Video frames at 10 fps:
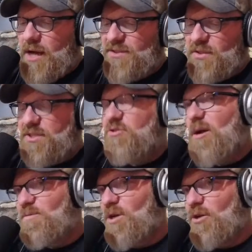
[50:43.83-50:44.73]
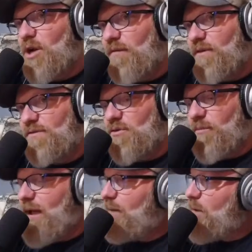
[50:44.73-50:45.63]
So she drops Charlotte off, gives her the
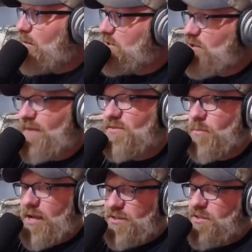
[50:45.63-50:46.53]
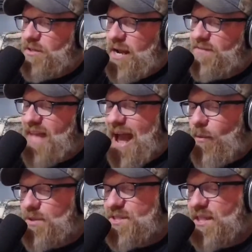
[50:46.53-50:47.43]
bag of bones, drives away into the night. That
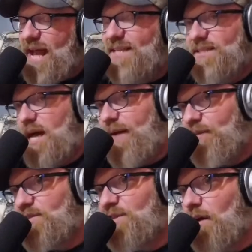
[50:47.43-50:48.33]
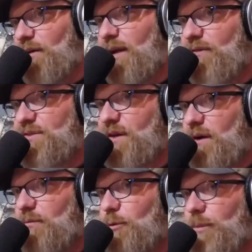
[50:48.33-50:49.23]
was the last time that Charlotte ever saw
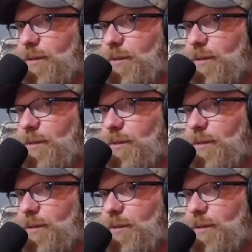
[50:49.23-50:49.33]
Ruby.